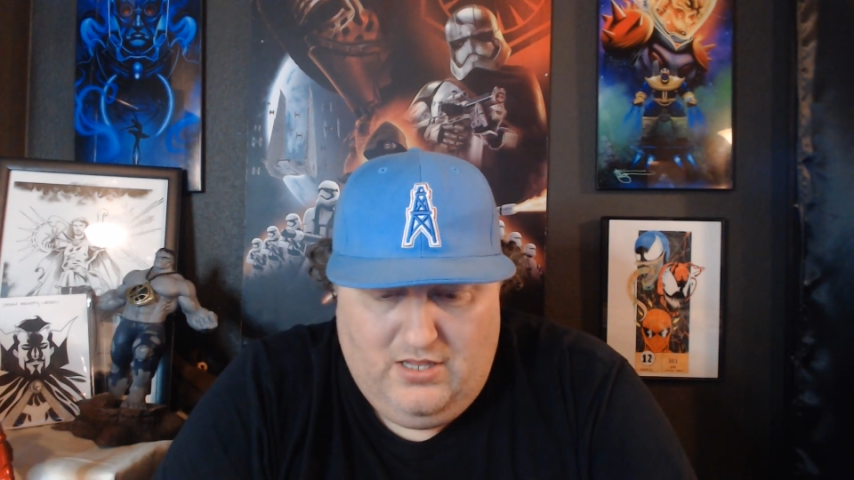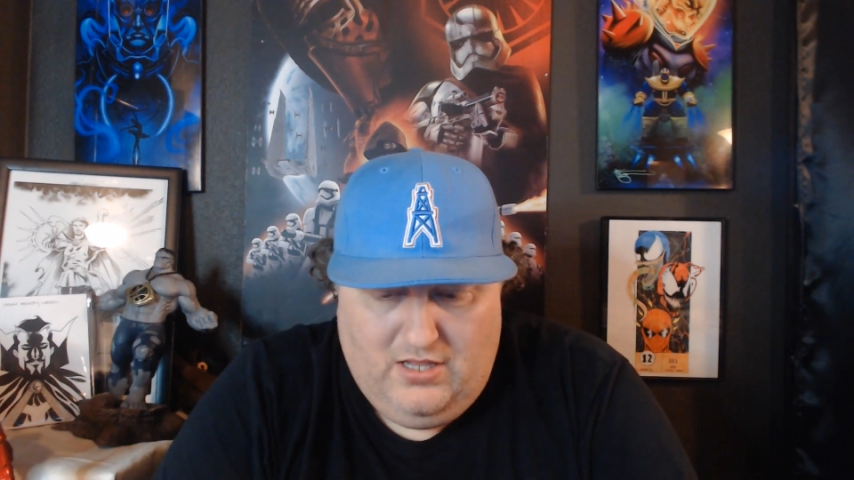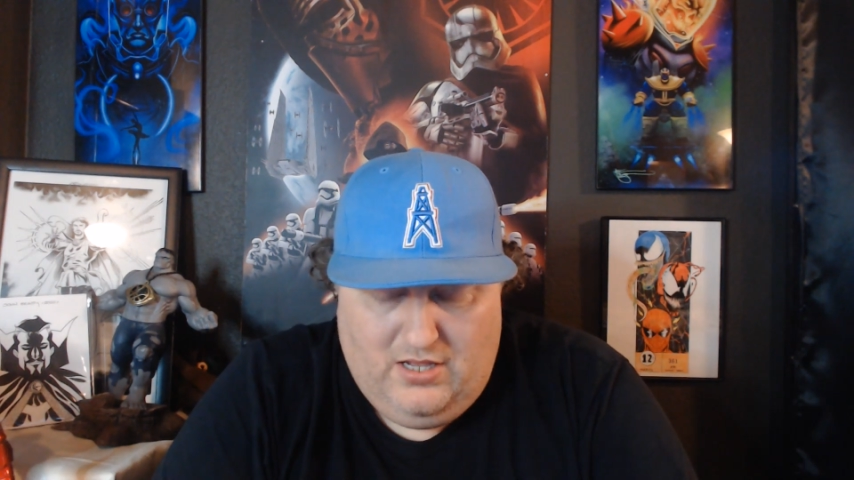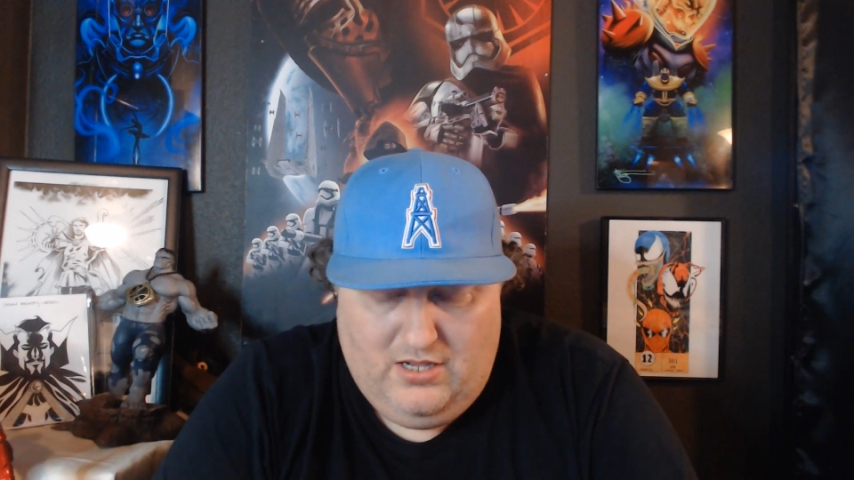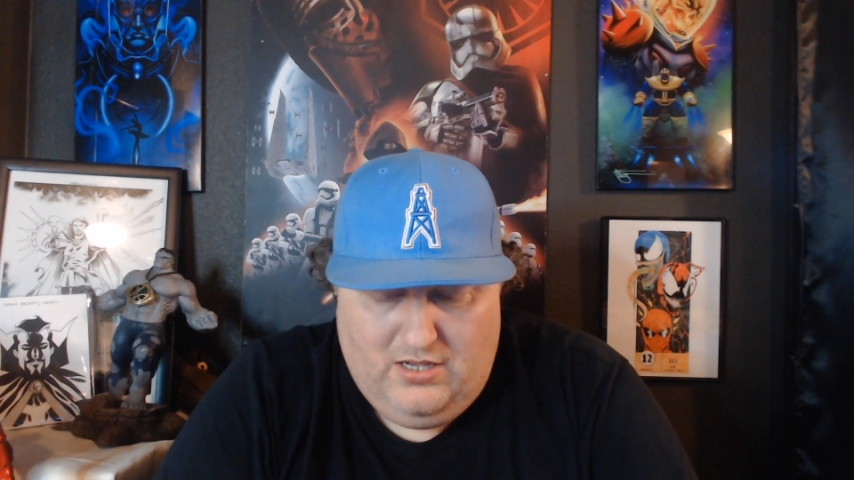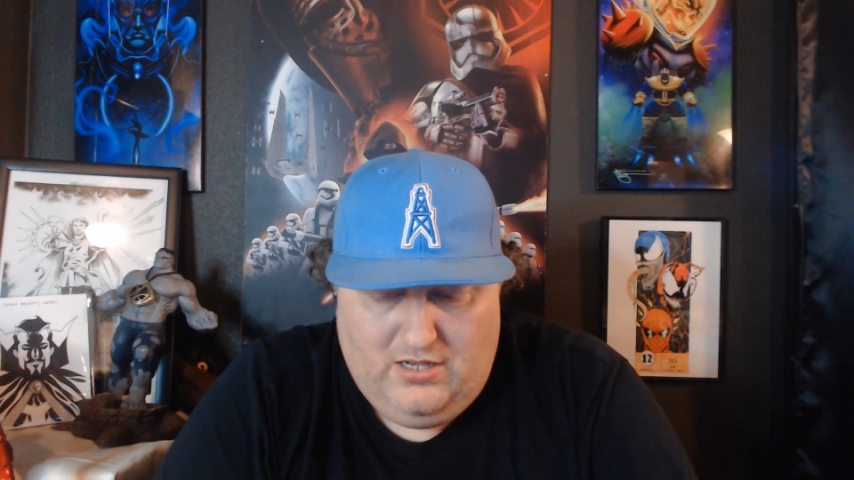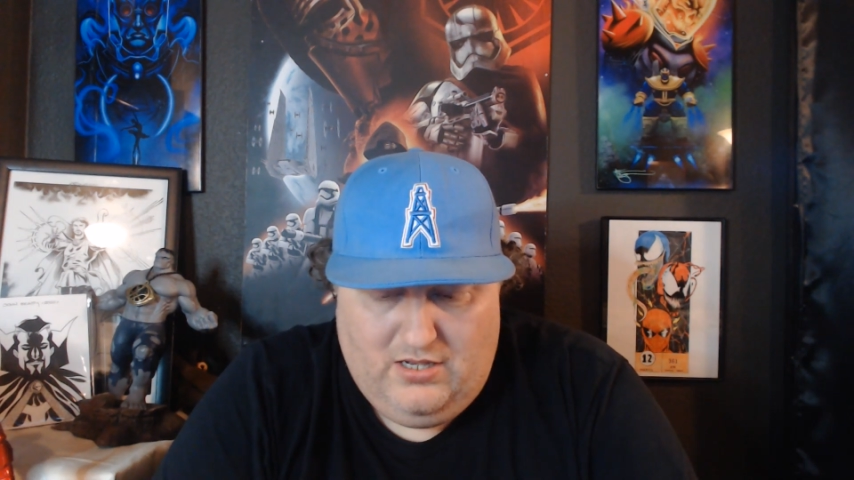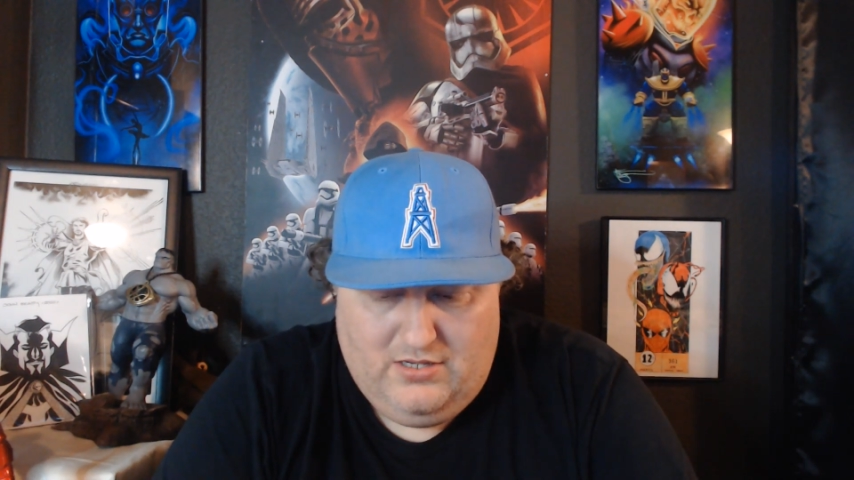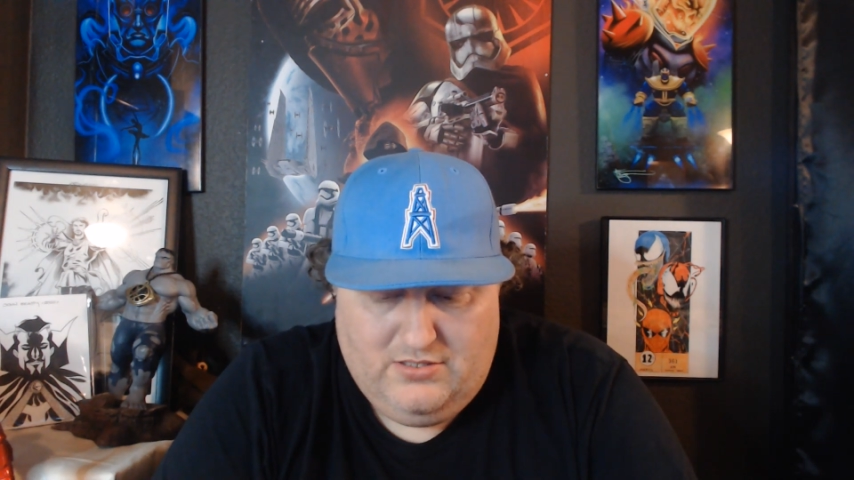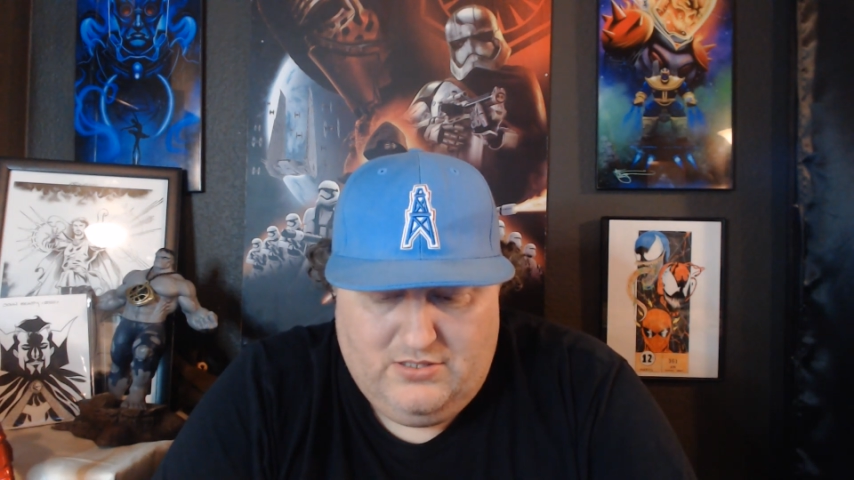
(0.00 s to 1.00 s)

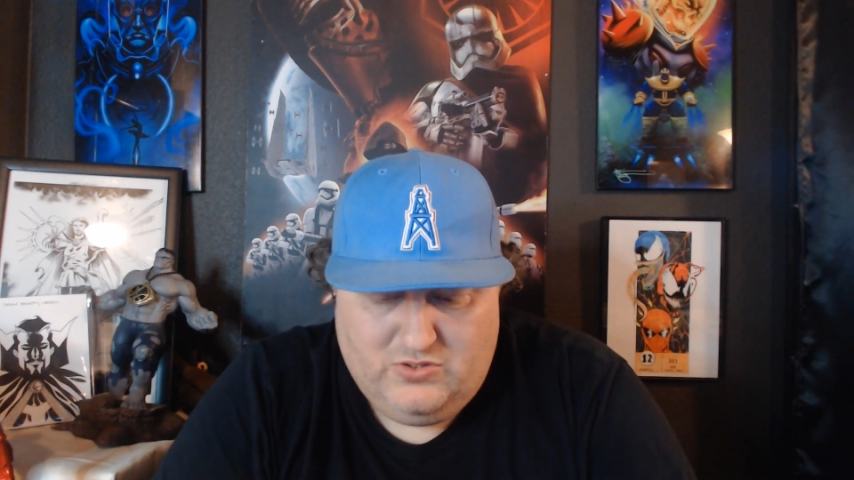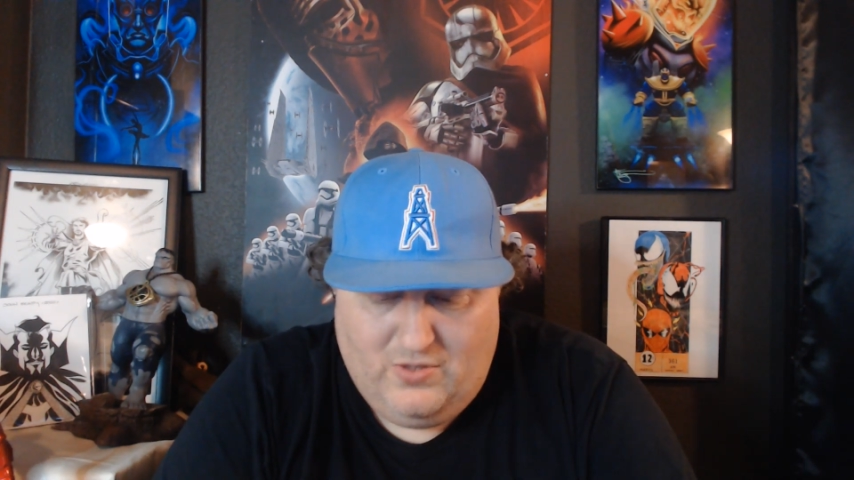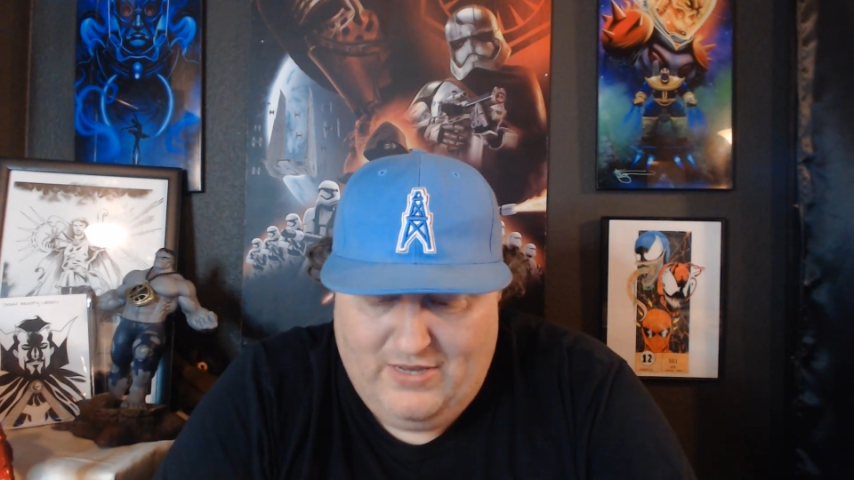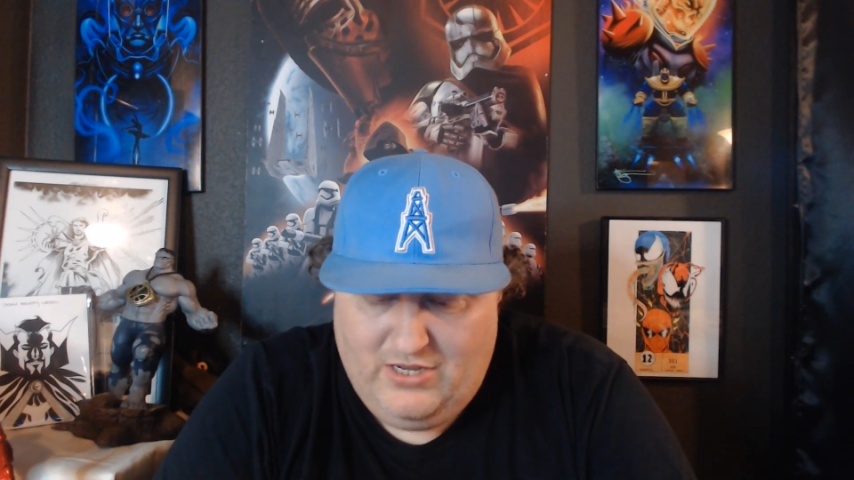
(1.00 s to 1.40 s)
So I'm not